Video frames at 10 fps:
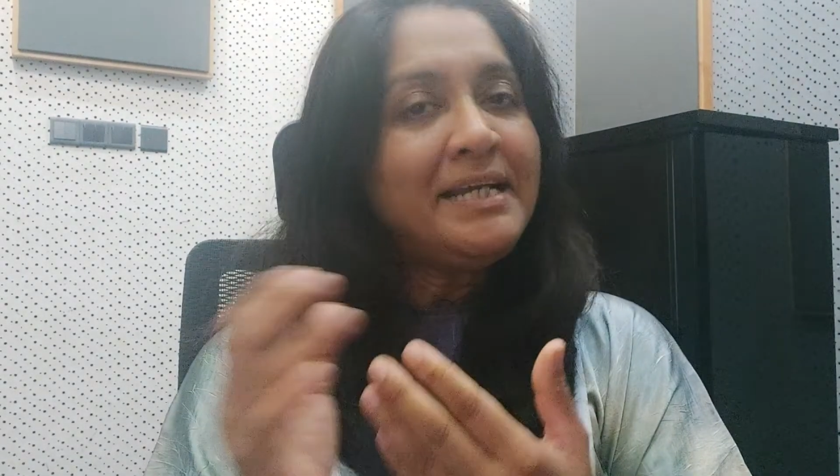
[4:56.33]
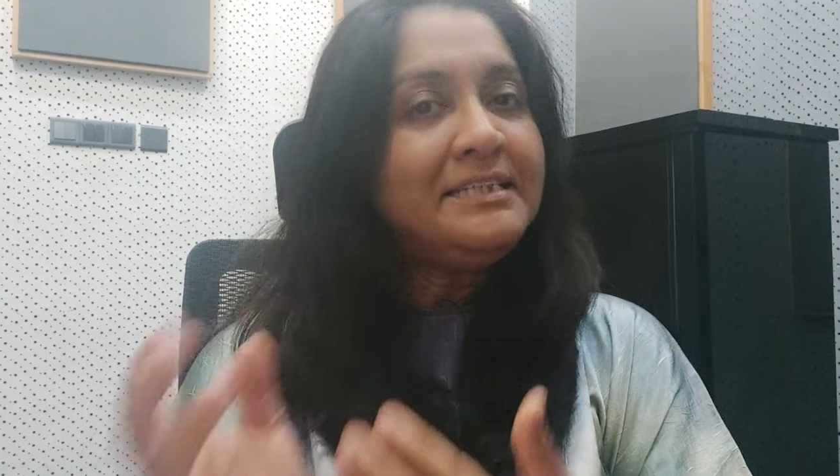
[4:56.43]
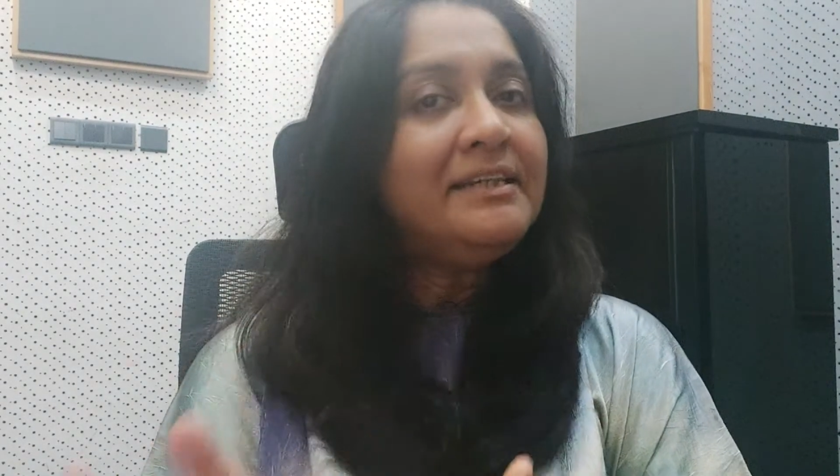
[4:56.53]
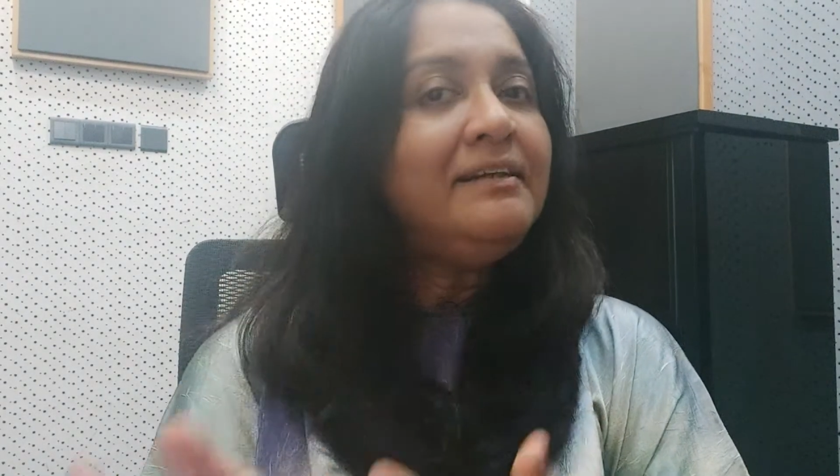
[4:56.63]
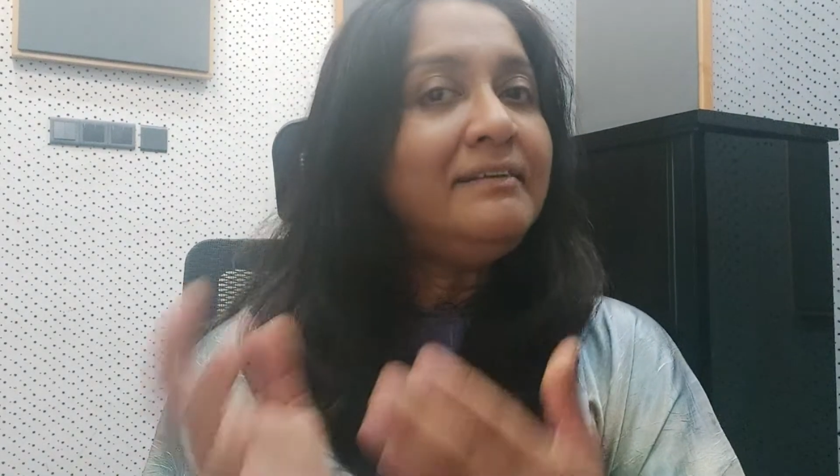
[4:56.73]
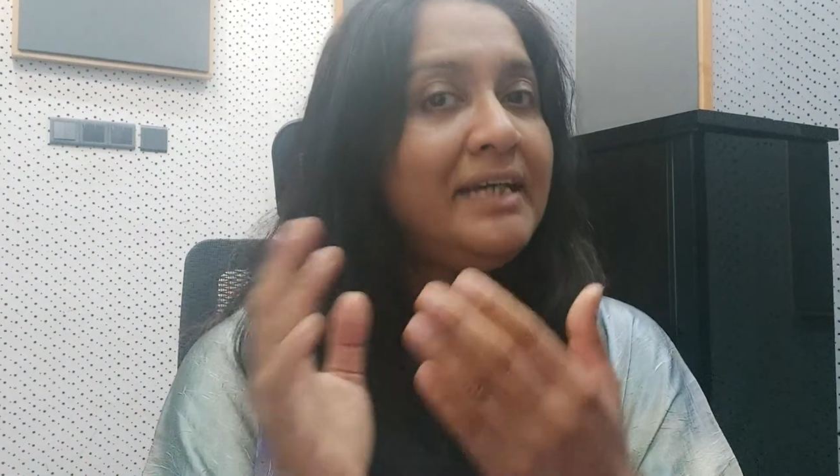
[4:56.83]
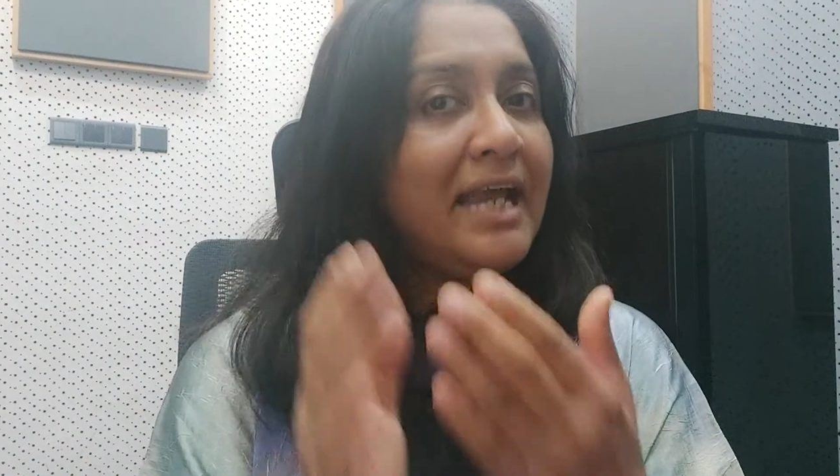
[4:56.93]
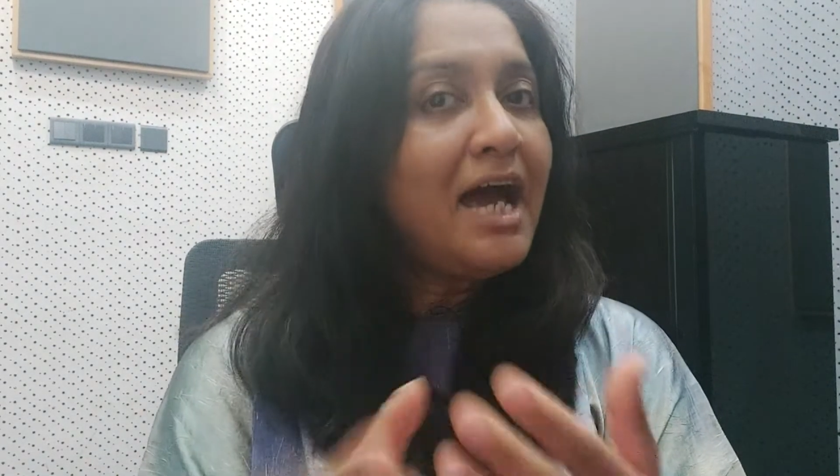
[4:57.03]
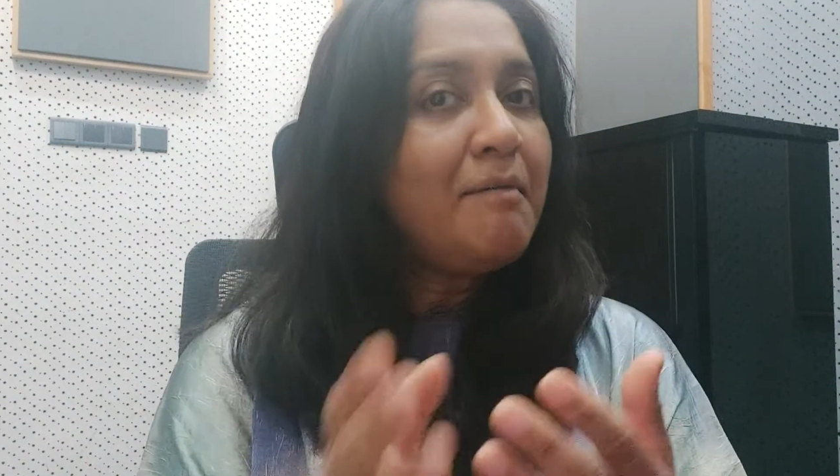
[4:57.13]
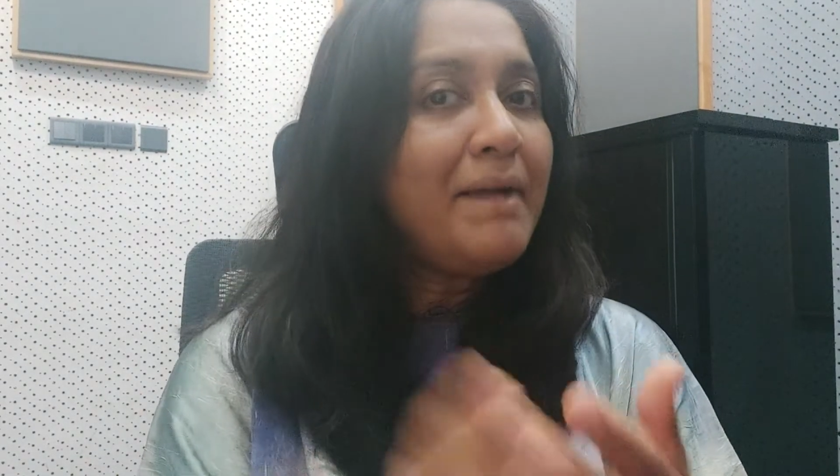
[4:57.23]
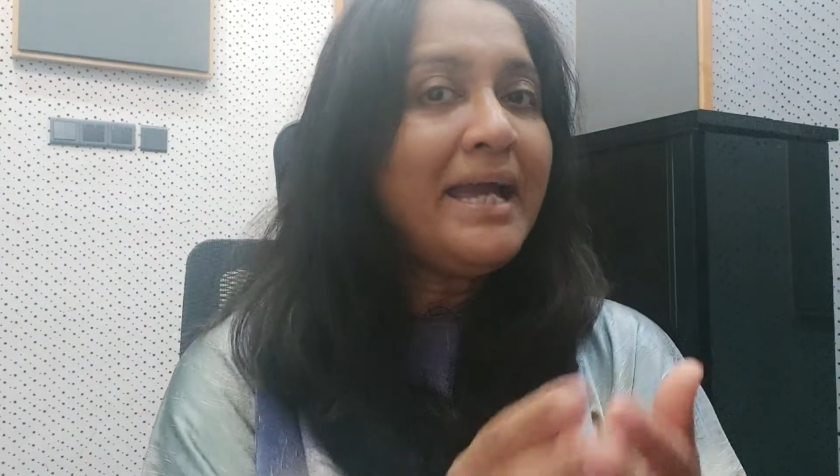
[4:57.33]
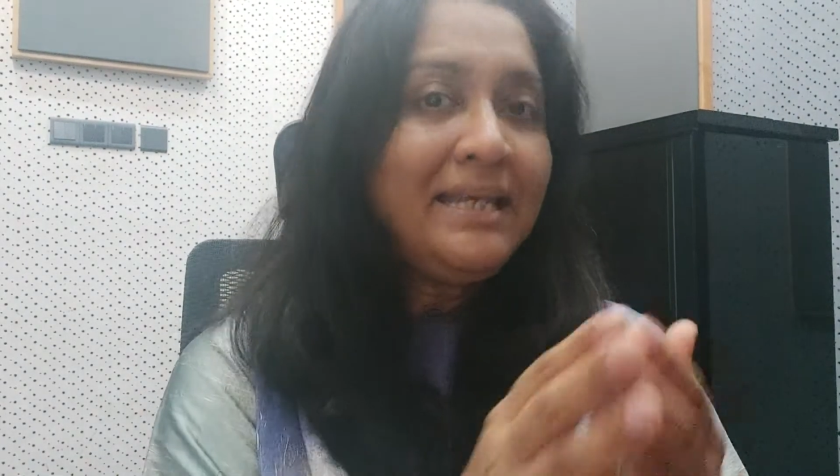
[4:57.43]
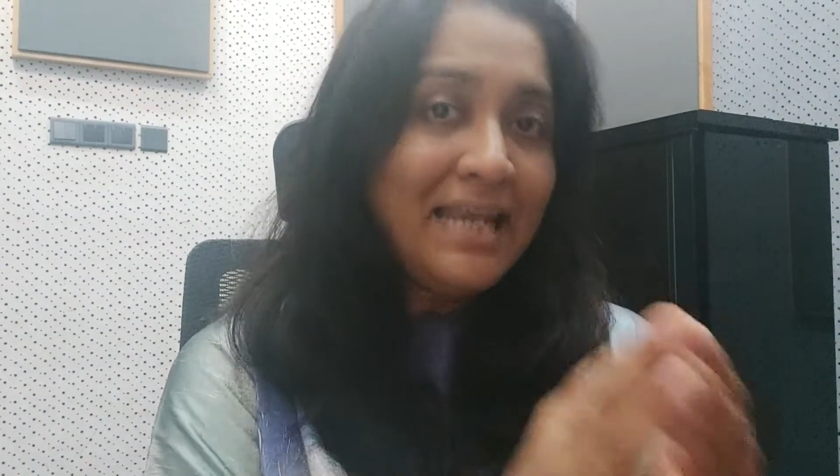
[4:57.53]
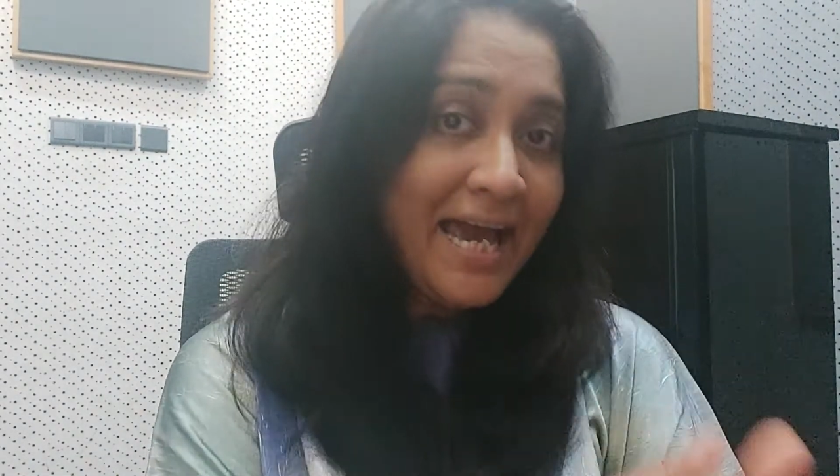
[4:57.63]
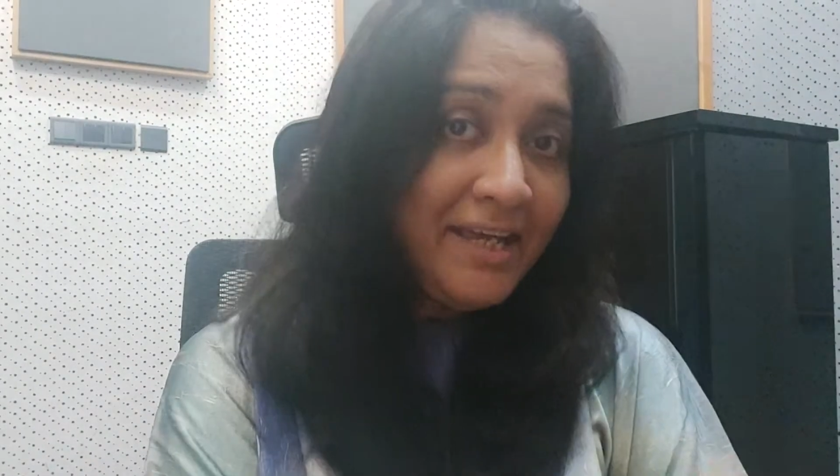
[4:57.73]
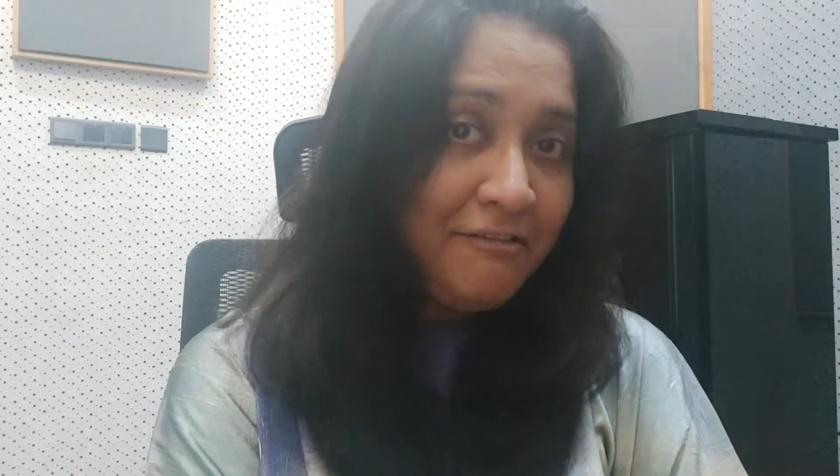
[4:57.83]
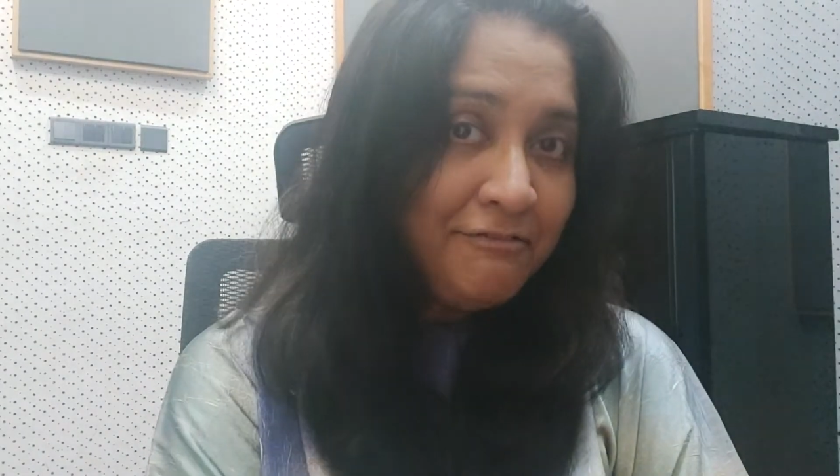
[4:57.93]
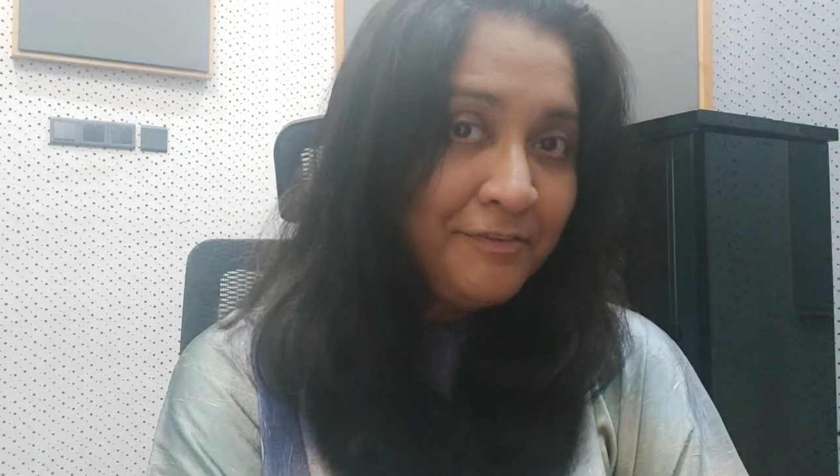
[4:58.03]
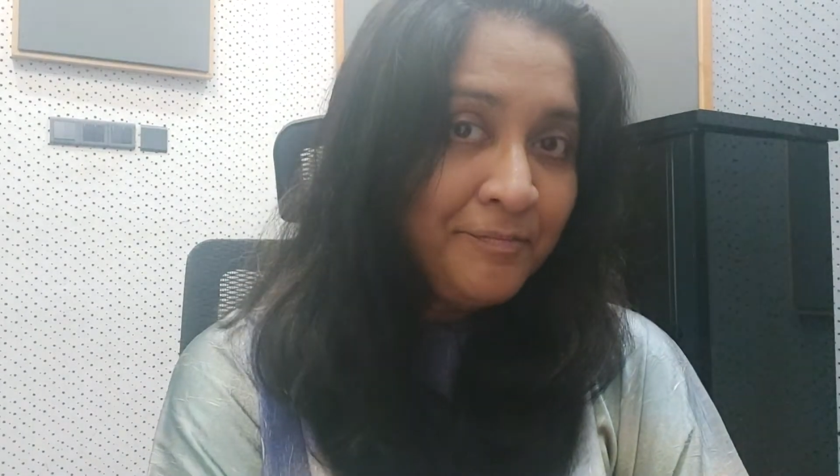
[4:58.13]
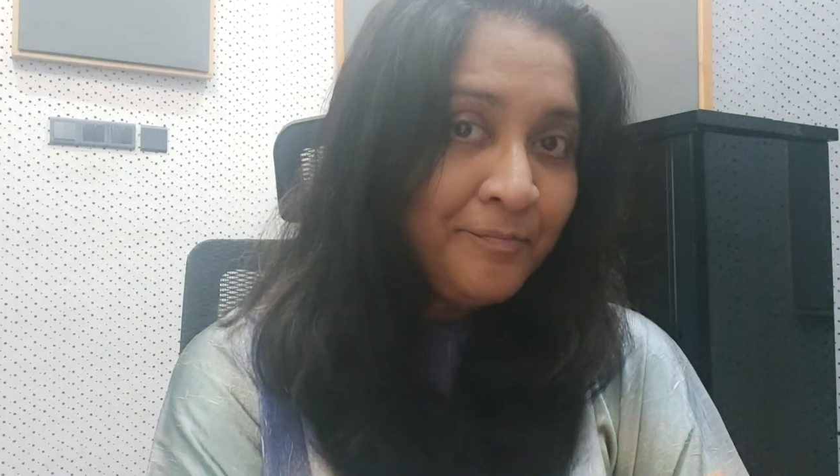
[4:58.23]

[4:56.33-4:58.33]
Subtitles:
children are my life,